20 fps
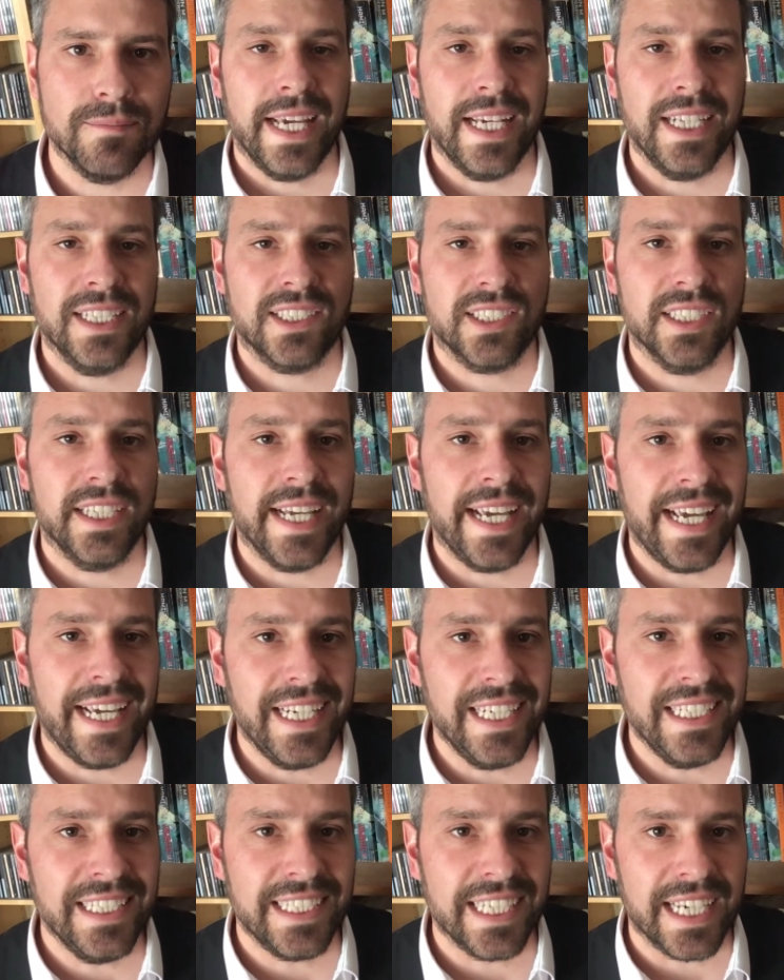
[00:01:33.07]
It's an
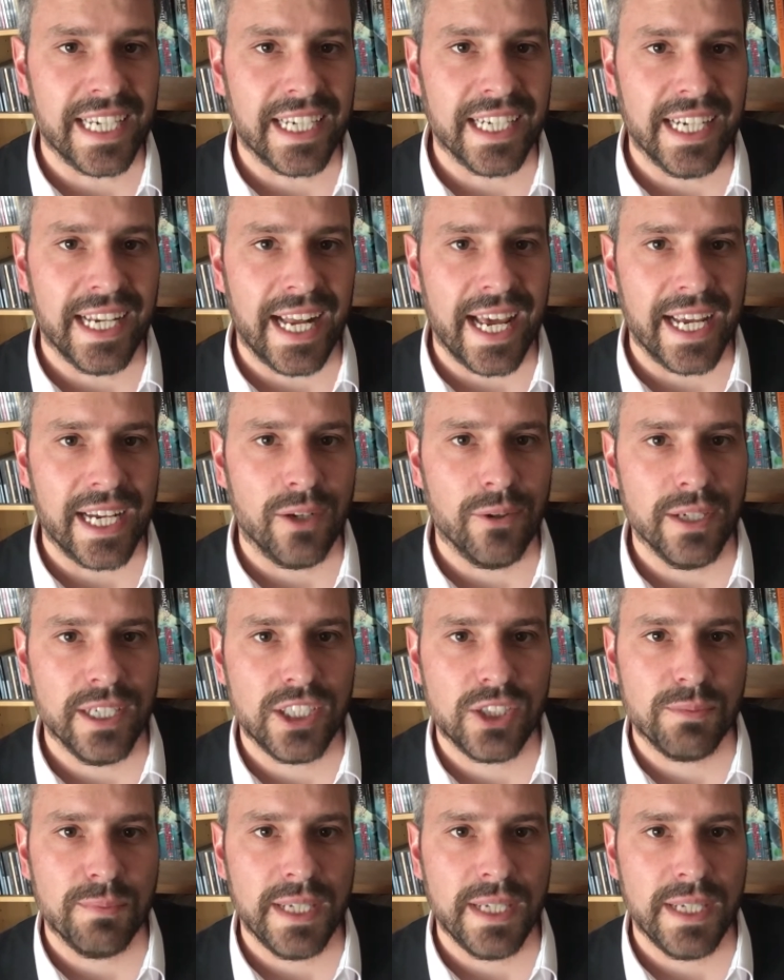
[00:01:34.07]
Indic language,